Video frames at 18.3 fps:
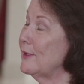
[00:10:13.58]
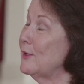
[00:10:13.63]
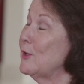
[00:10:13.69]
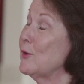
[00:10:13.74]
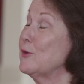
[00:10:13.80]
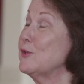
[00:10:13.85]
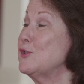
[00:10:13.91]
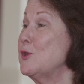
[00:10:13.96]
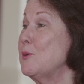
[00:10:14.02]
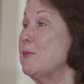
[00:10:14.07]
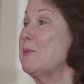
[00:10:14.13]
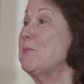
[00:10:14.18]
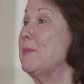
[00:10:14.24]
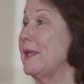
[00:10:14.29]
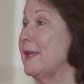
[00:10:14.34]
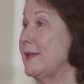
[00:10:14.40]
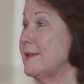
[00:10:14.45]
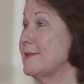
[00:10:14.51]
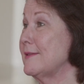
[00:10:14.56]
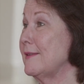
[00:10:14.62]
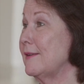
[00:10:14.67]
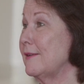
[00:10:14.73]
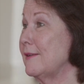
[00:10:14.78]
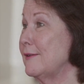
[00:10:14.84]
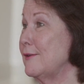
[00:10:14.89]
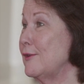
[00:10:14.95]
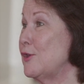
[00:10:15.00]
you know, as human beings,
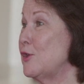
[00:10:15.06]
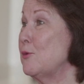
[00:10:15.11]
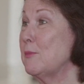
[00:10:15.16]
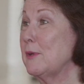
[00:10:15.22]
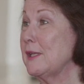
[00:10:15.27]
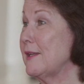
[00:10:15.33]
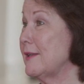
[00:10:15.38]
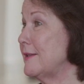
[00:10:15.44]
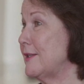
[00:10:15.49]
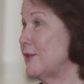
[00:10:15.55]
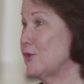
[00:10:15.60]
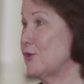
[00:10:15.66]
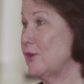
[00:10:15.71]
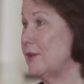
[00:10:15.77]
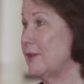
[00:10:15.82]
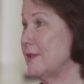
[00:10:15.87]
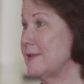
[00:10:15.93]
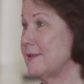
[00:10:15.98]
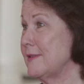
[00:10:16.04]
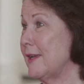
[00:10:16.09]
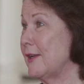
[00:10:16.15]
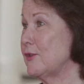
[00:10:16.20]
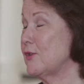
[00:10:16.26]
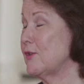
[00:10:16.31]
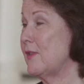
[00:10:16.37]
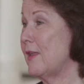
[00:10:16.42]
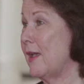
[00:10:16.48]
the human condition is
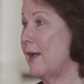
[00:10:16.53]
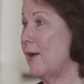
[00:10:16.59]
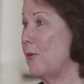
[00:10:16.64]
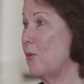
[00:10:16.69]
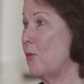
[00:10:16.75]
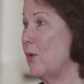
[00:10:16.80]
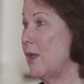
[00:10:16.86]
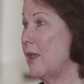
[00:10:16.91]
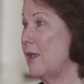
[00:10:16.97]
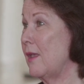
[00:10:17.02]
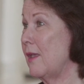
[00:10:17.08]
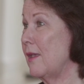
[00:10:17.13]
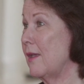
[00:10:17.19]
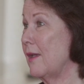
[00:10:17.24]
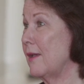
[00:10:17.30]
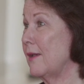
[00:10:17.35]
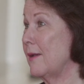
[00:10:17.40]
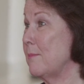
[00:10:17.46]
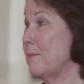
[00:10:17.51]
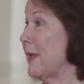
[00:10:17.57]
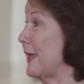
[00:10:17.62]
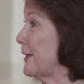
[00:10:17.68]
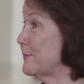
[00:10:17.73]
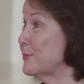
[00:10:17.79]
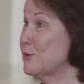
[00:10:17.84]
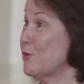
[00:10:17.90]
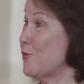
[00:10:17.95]
such that we
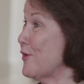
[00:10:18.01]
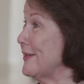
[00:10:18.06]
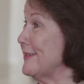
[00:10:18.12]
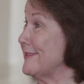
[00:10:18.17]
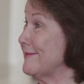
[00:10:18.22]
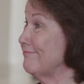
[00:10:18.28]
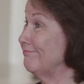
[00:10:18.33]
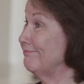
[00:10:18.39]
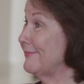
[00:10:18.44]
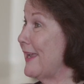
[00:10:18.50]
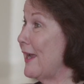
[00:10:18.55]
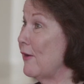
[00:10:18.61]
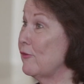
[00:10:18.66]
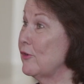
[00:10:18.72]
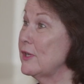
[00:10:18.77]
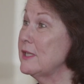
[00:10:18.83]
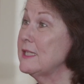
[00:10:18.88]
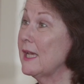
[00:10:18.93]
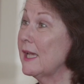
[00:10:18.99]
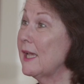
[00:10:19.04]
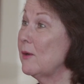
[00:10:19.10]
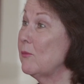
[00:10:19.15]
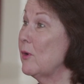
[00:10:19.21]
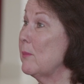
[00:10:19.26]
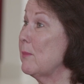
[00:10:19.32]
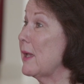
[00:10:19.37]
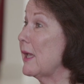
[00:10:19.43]
make up stories. Every day
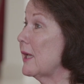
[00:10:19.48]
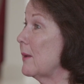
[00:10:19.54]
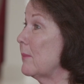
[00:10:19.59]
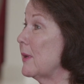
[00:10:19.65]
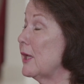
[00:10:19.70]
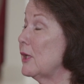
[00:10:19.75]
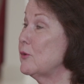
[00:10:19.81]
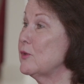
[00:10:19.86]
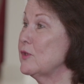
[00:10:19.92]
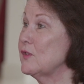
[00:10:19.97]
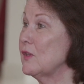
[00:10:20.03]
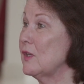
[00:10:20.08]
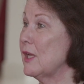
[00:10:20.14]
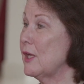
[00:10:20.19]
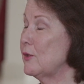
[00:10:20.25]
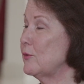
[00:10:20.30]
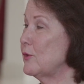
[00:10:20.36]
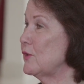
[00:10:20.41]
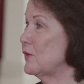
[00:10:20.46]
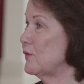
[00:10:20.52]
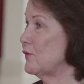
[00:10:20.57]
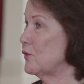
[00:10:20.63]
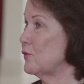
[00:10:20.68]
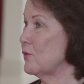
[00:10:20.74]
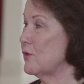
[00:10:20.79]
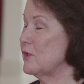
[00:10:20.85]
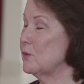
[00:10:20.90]
we make up hundreds and hundreds of
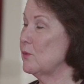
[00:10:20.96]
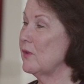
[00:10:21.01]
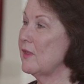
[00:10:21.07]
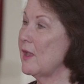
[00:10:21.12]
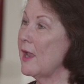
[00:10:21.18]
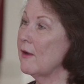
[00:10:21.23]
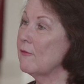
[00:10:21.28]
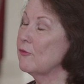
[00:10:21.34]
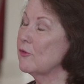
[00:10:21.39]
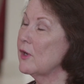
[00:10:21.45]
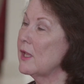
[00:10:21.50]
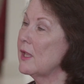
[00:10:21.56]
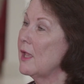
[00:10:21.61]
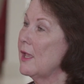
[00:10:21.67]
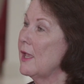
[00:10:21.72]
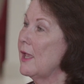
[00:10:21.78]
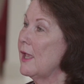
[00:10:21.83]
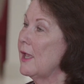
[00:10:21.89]
stories with every